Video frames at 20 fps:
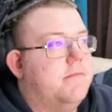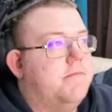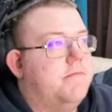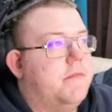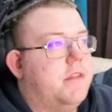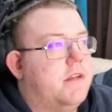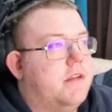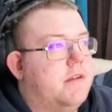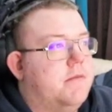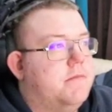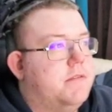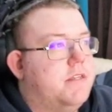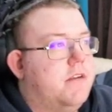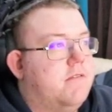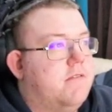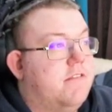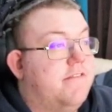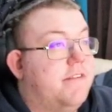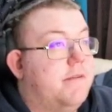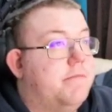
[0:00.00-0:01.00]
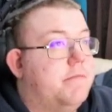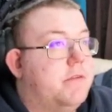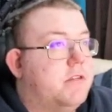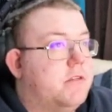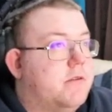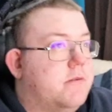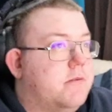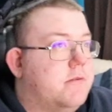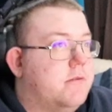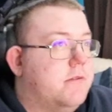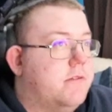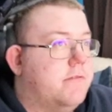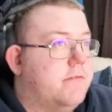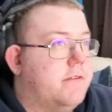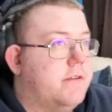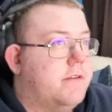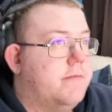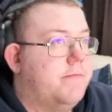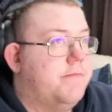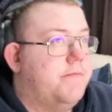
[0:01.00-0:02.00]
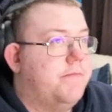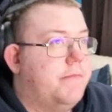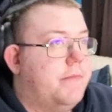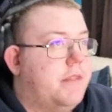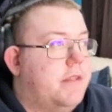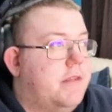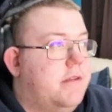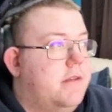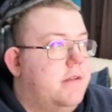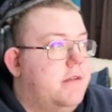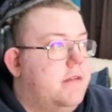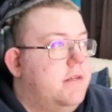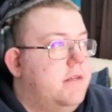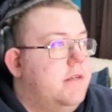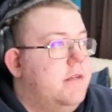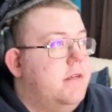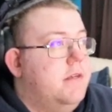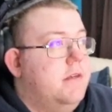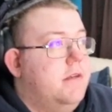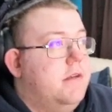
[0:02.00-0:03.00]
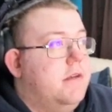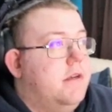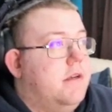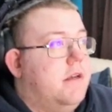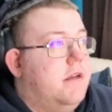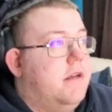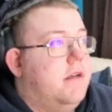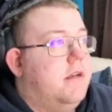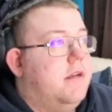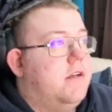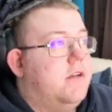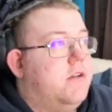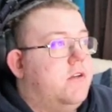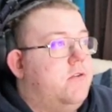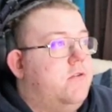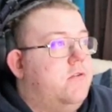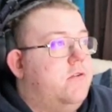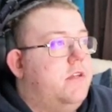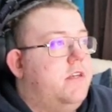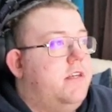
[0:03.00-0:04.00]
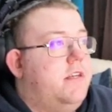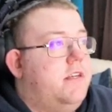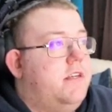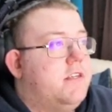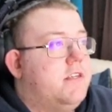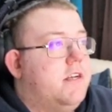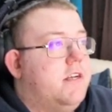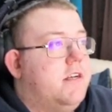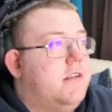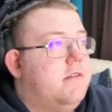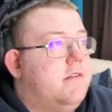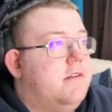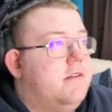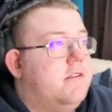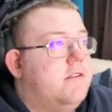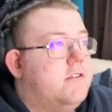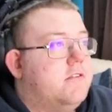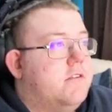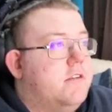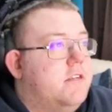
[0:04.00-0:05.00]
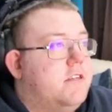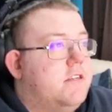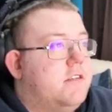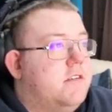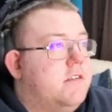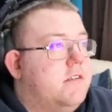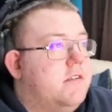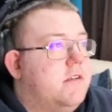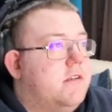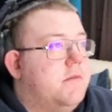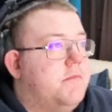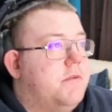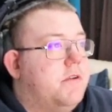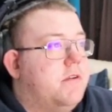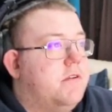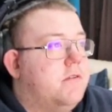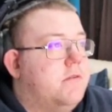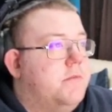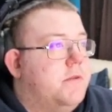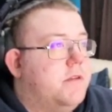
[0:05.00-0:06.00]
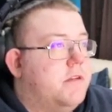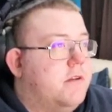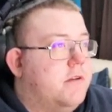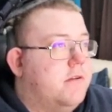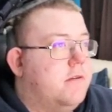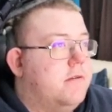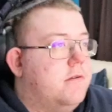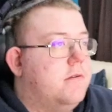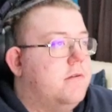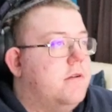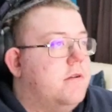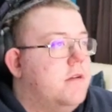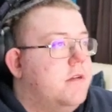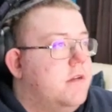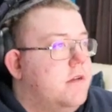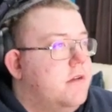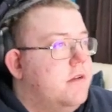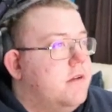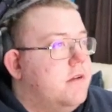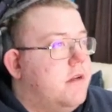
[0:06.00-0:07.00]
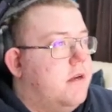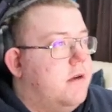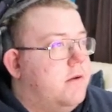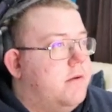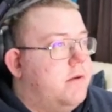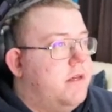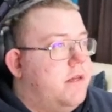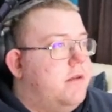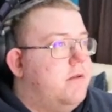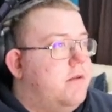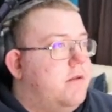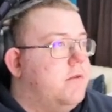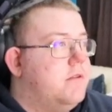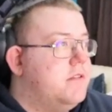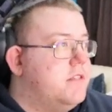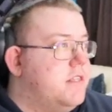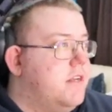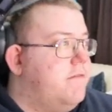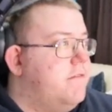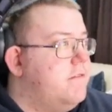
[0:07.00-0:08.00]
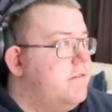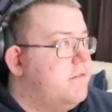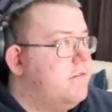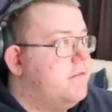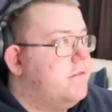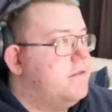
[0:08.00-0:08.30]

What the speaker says: That comes out November 2023. Yuri Chan illustration by Kumiko Ari 1/7.